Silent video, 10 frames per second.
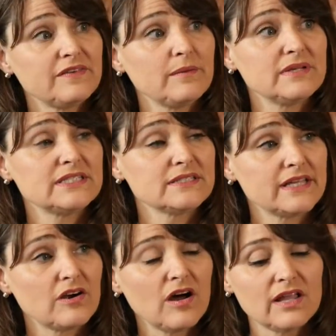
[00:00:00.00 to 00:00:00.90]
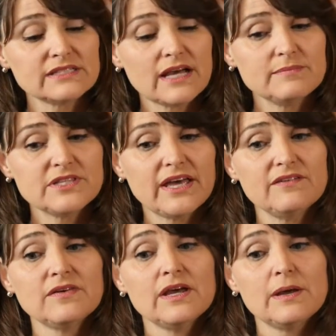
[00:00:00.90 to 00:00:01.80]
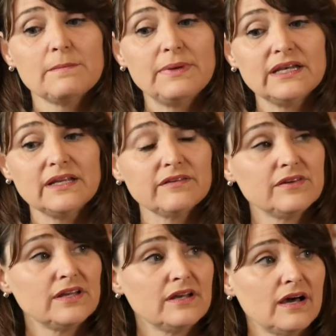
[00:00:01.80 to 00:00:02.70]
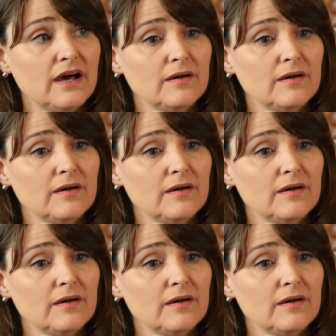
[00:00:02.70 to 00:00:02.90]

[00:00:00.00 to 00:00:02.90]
families is a lot of times they've been given